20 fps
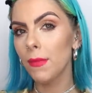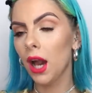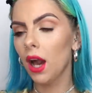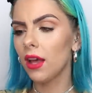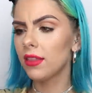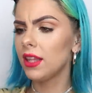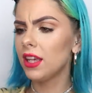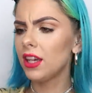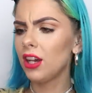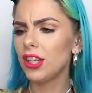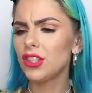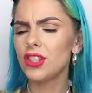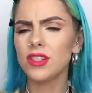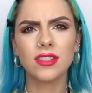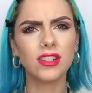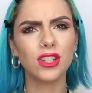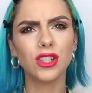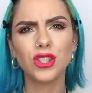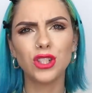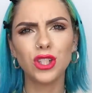I think I
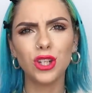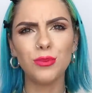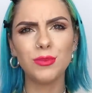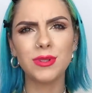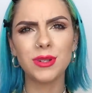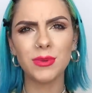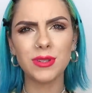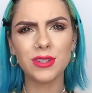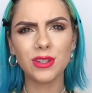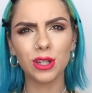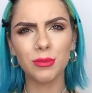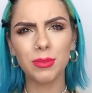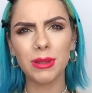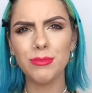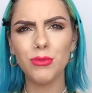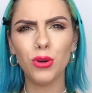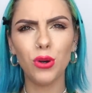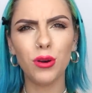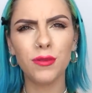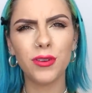just assumed it was going to
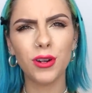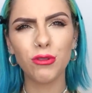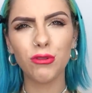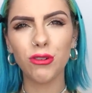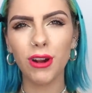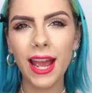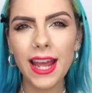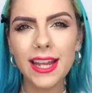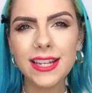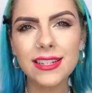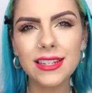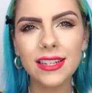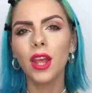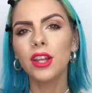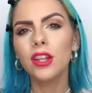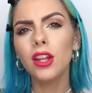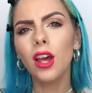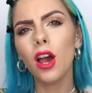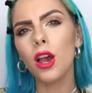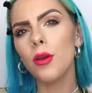be more of a red.
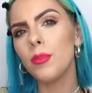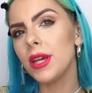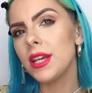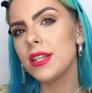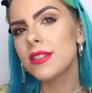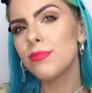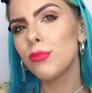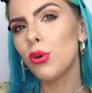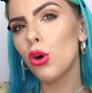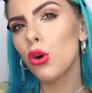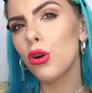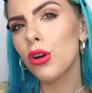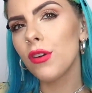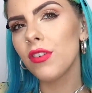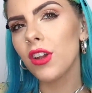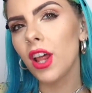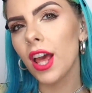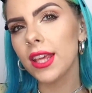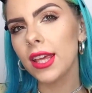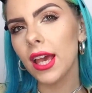No, but it's more
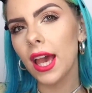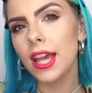of like